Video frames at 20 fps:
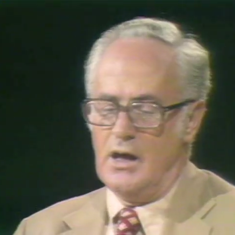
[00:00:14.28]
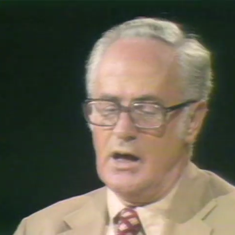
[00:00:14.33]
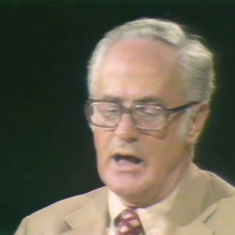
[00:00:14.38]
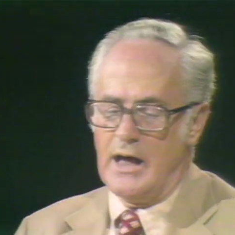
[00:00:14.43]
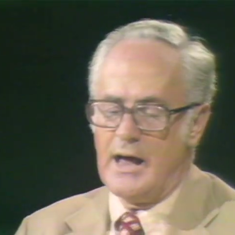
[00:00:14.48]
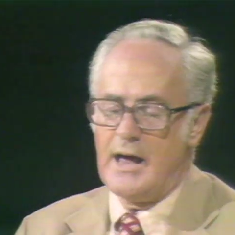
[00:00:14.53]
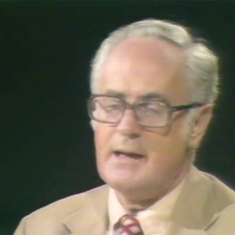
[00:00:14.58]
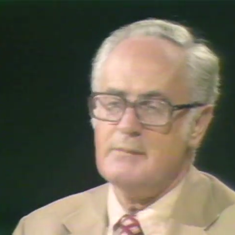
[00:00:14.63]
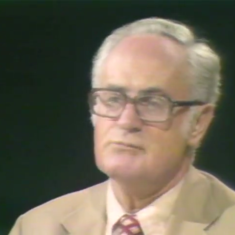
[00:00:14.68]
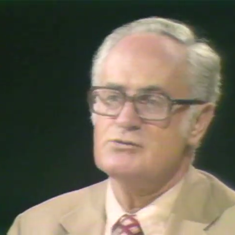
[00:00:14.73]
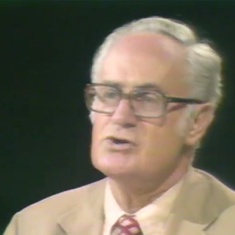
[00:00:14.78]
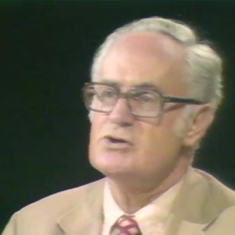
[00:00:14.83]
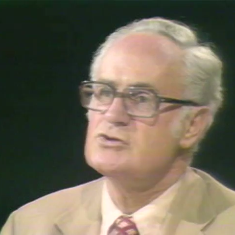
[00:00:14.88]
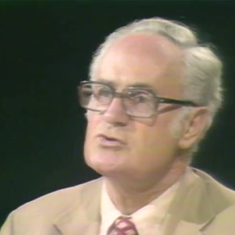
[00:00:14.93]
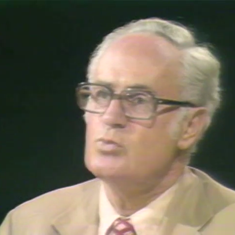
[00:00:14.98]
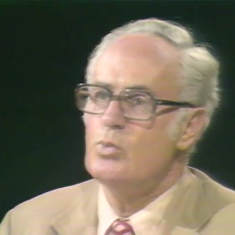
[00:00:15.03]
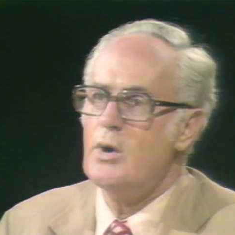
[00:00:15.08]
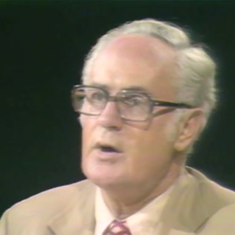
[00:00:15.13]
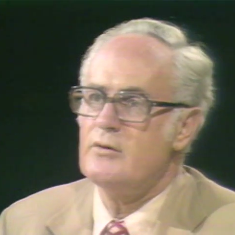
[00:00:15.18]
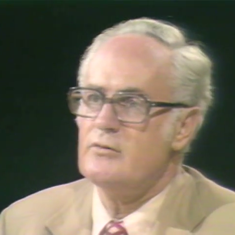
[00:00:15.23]
I'm
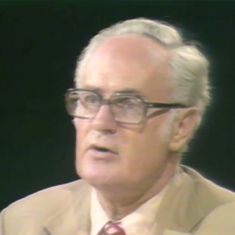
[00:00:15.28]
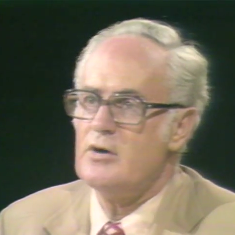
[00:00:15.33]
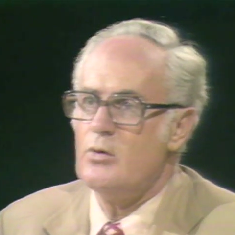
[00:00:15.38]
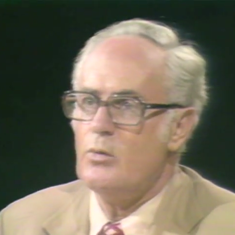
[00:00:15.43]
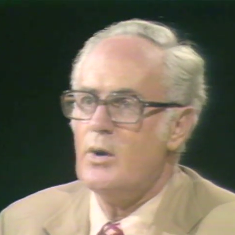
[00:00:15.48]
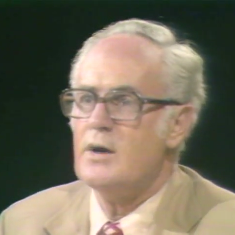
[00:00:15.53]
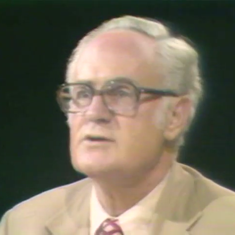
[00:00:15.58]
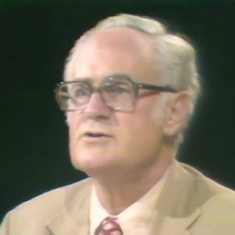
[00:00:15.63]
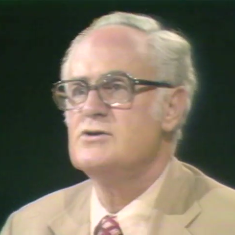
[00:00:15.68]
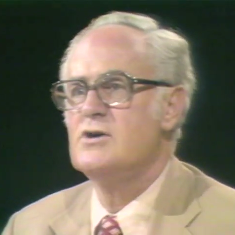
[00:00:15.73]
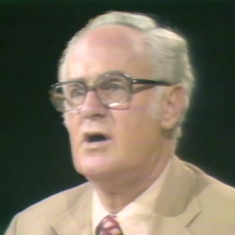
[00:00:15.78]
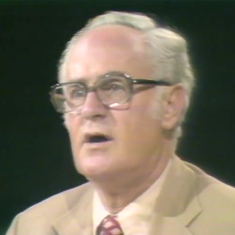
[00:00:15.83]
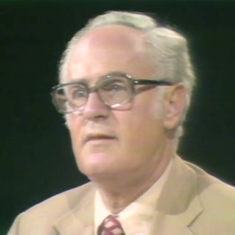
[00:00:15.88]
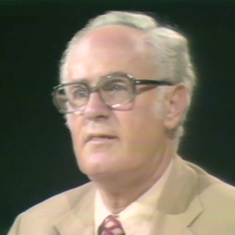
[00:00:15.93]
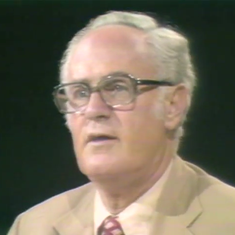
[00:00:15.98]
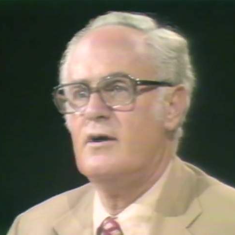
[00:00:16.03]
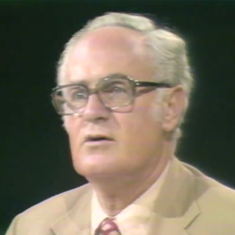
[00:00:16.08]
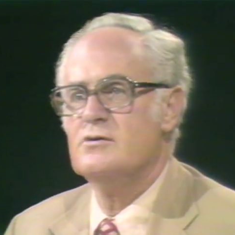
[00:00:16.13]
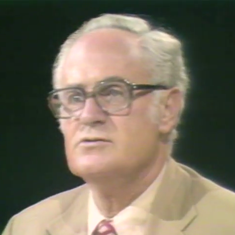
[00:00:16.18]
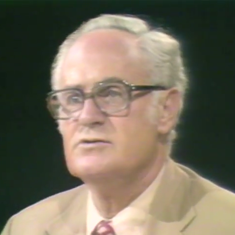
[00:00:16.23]
just wondering what's on
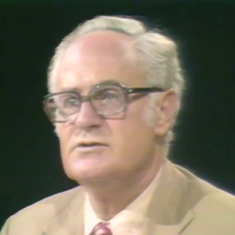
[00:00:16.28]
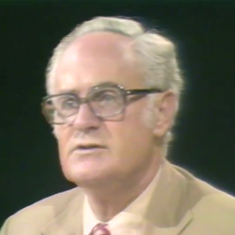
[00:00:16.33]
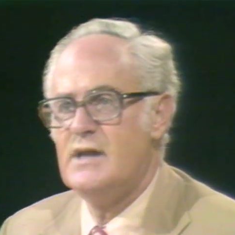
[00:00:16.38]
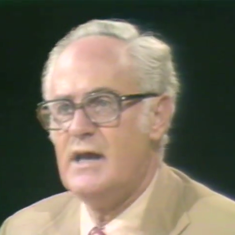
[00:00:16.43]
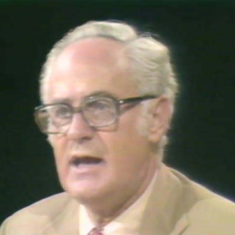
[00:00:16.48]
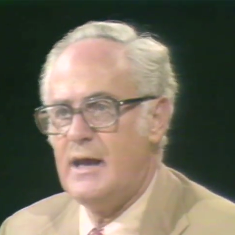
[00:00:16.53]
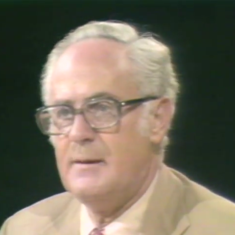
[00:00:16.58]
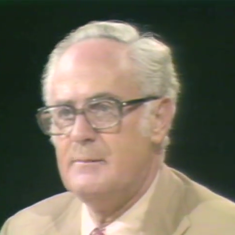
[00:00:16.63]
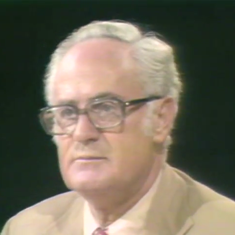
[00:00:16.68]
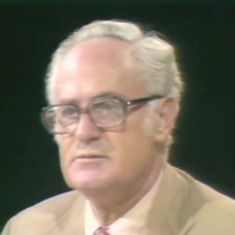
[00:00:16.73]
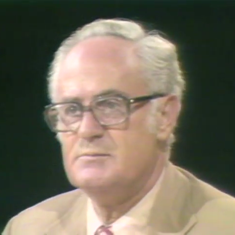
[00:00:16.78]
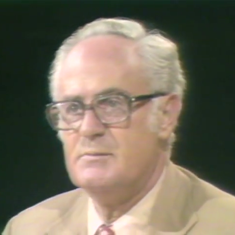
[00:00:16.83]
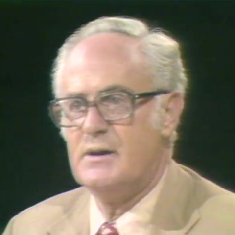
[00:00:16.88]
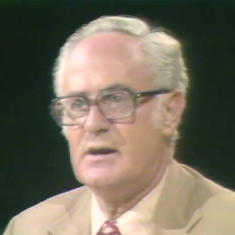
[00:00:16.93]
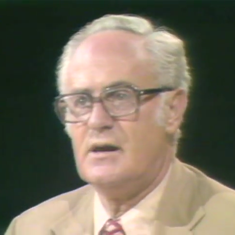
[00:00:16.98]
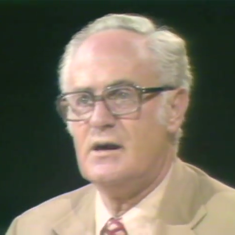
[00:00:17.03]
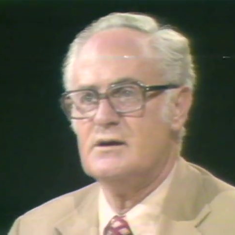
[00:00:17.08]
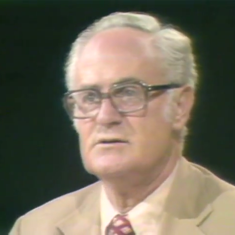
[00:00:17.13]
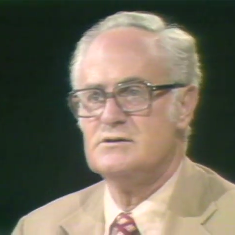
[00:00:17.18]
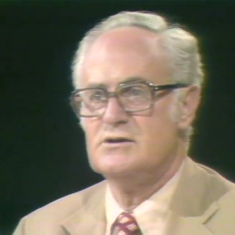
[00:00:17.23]
those tapes
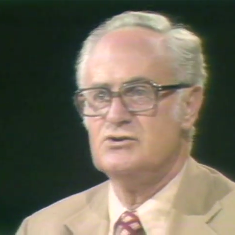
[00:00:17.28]
because,